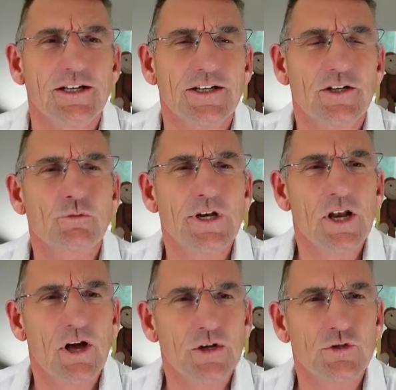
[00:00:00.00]

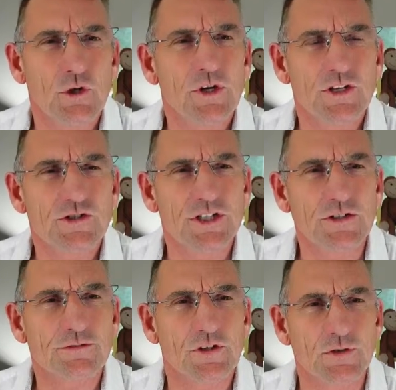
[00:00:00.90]
Rely on your
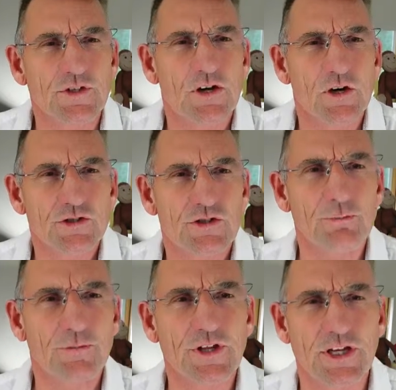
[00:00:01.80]
instincts, folks. There are
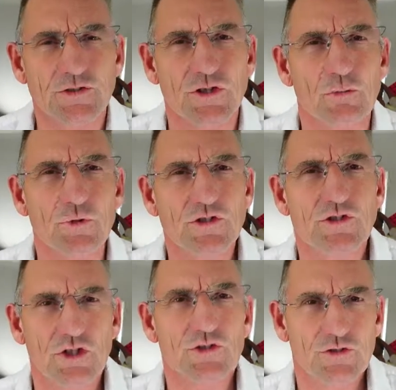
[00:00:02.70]
some things that we
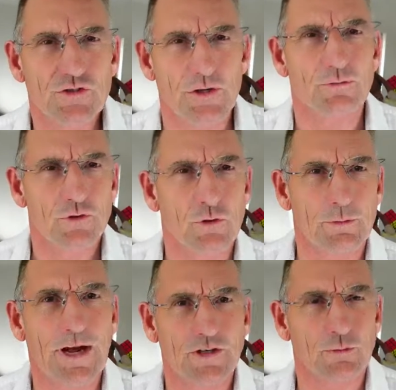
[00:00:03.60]
just don't talk
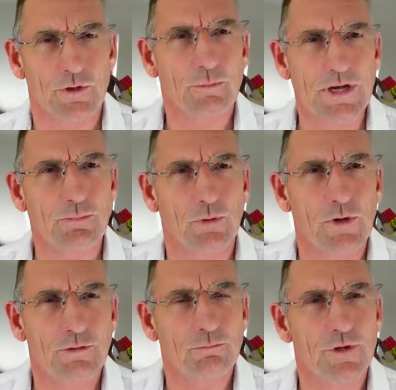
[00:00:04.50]
about to other people.
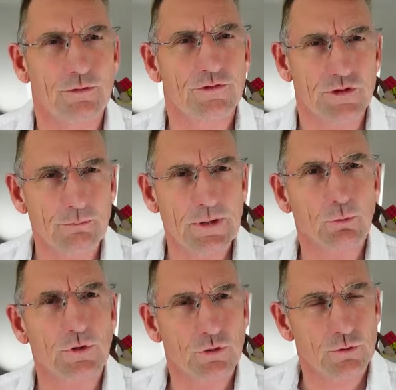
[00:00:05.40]
And with some people,
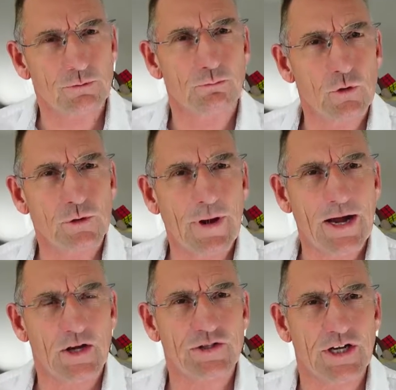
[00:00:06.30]
we talk more about
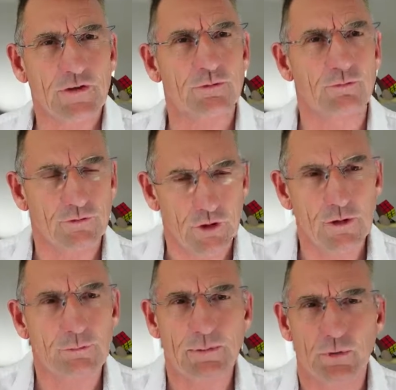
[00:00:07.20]
ourselves, and for other
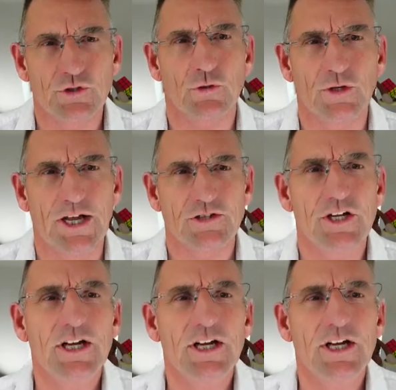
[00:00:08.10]
people, we talk less.